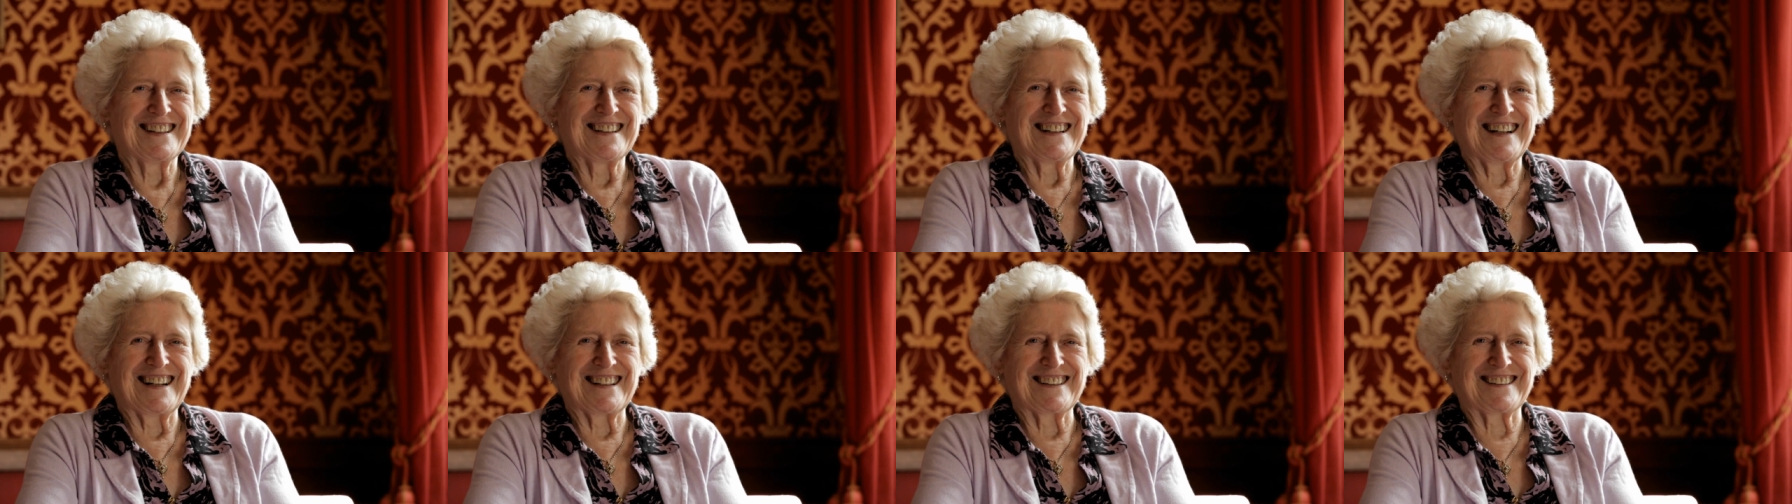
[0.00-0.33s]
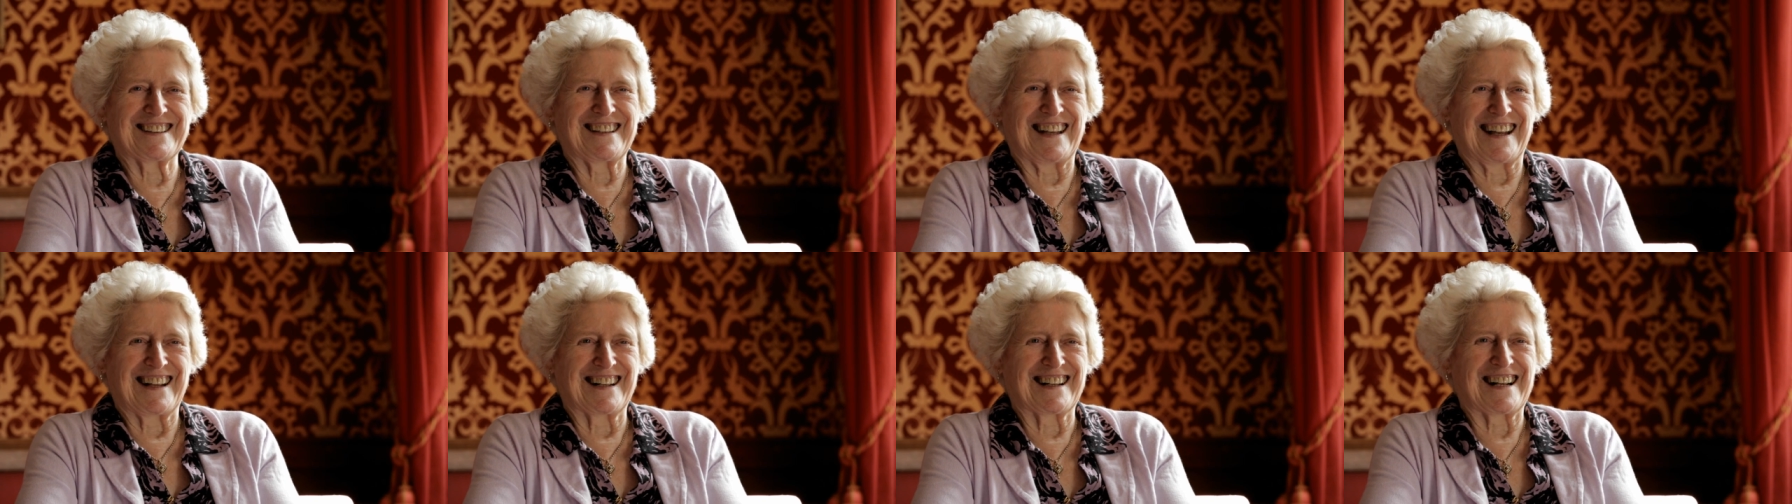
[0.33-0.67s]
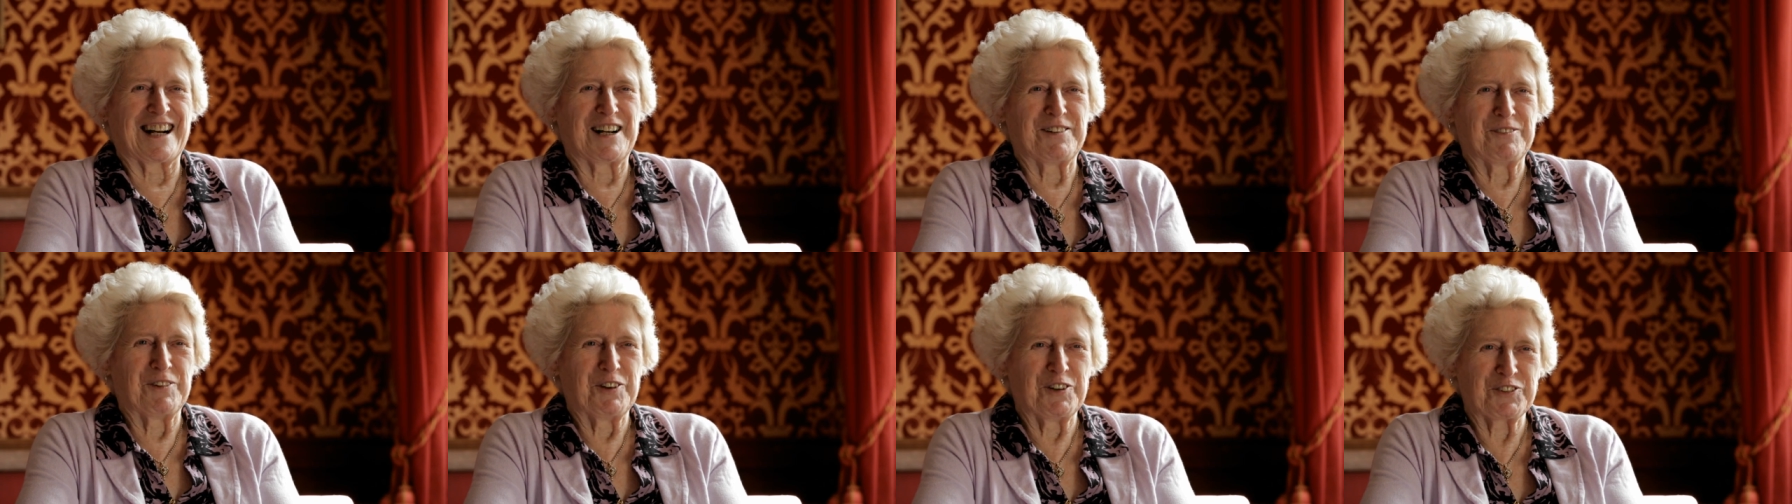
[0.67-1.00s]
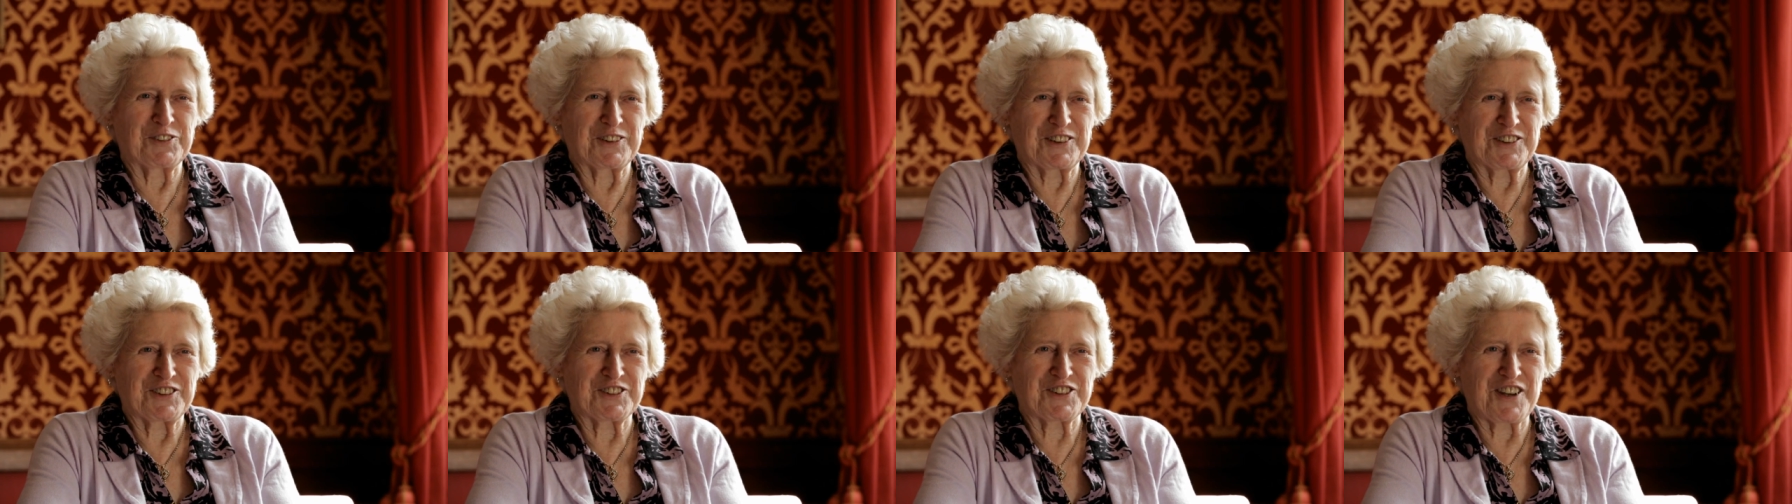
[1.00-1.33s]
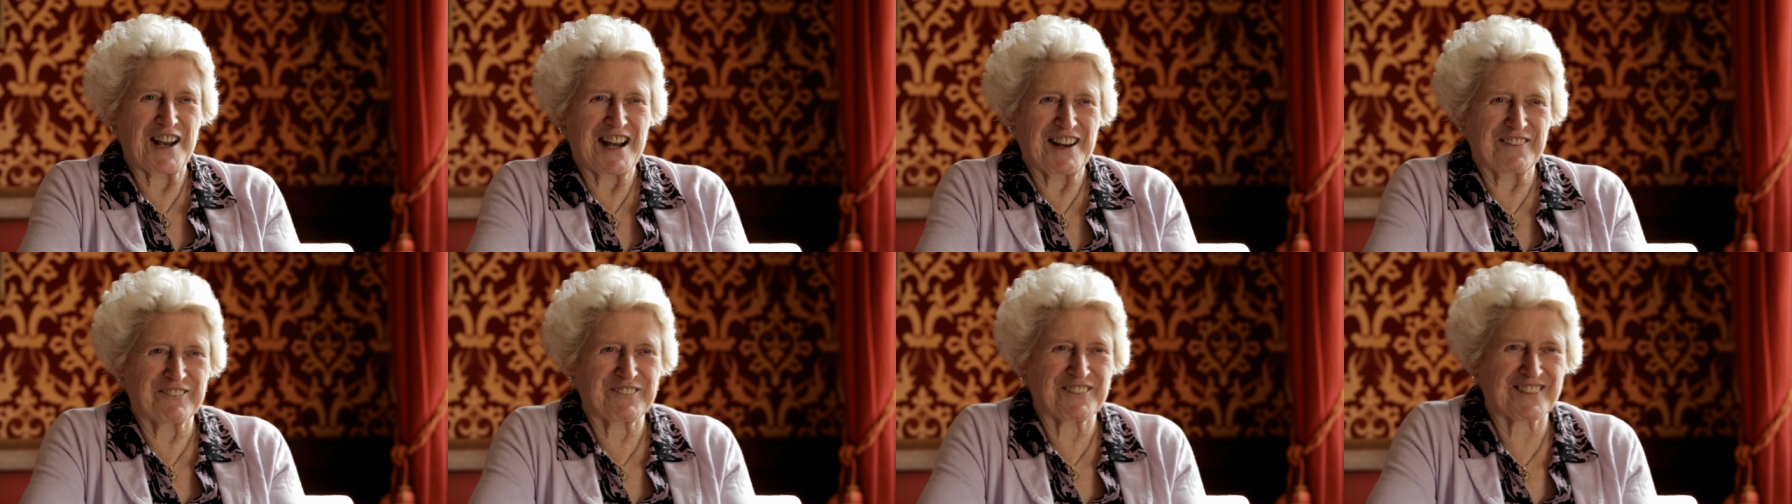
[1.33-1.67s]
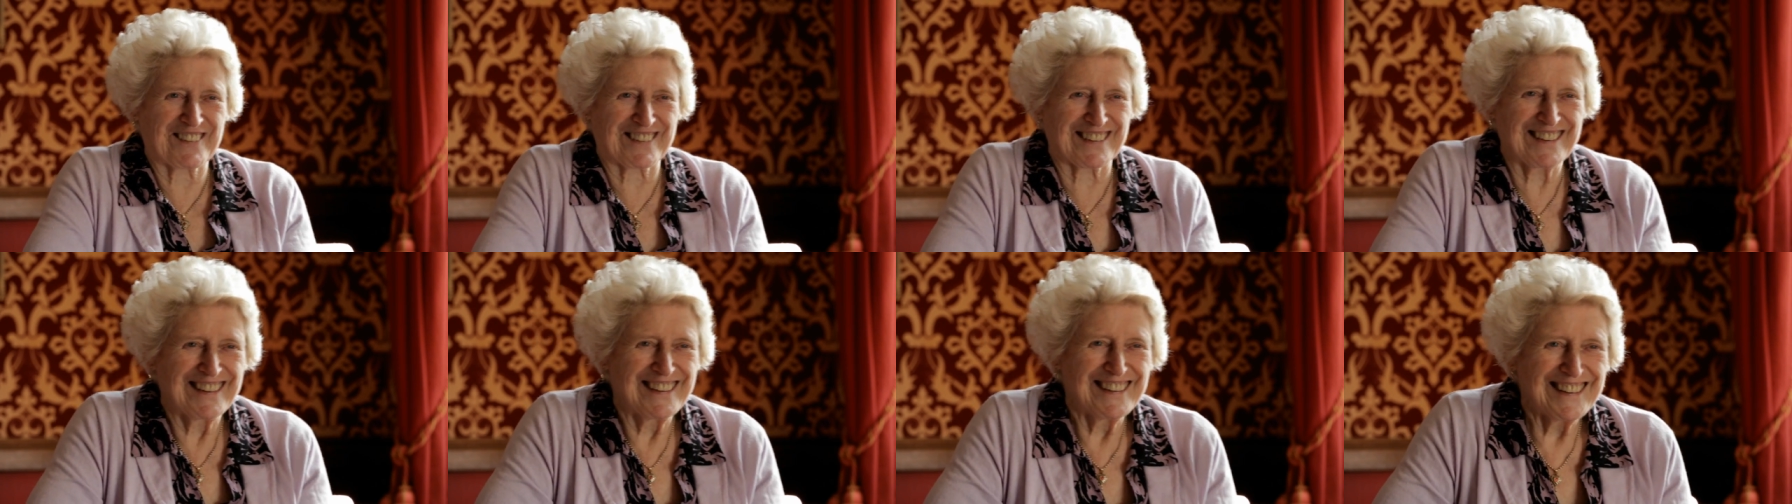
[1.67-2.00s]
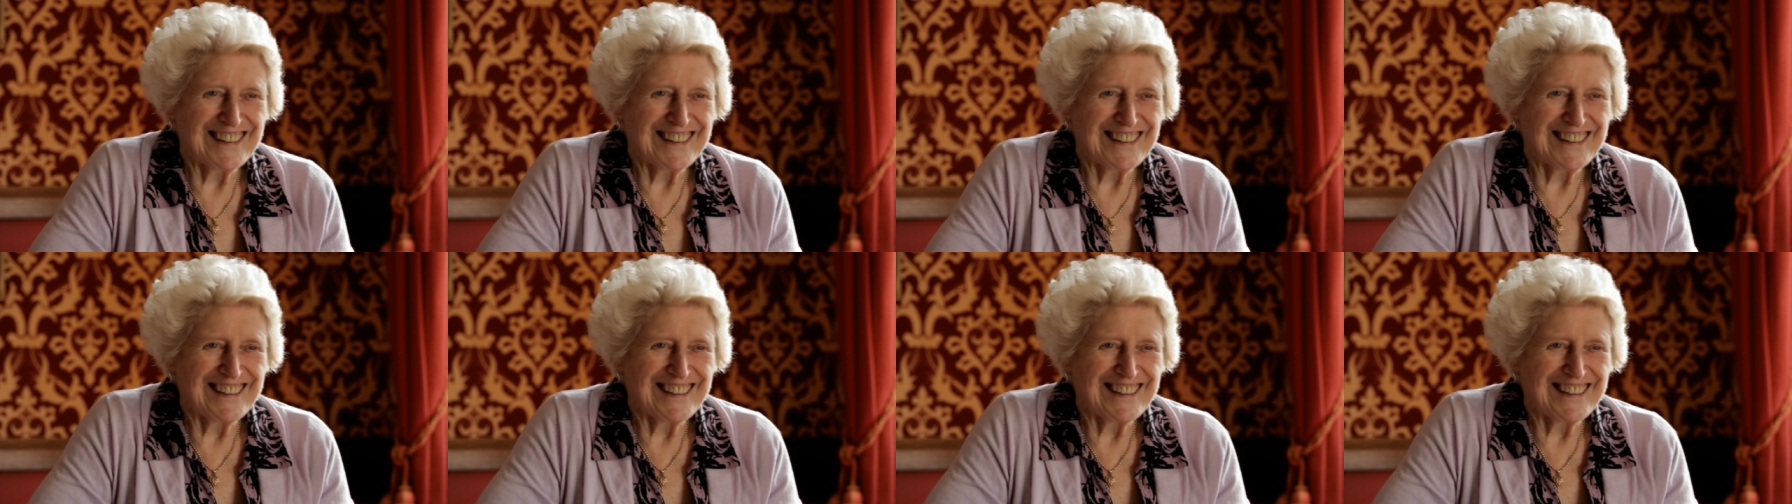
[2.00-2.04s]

I'd say, come off it, chaps,